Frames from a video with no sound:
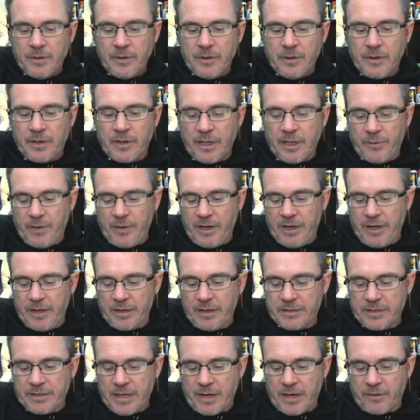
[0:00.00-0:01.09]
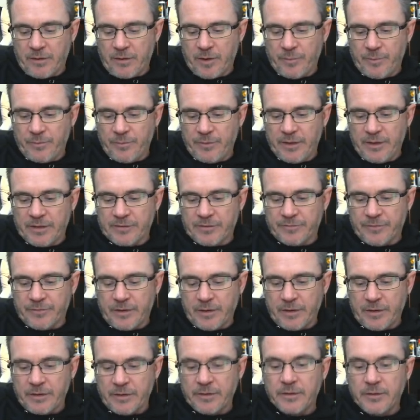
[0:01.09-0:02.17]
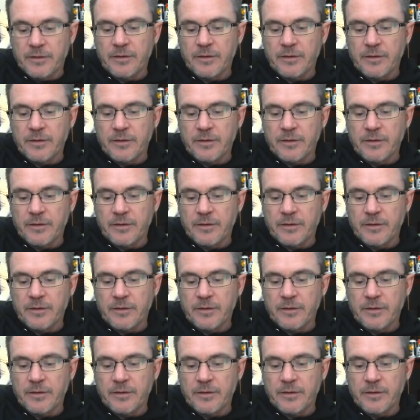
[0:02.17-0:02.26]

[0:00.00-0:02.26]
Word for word: Okay, we didn't get a tower up. That's fine.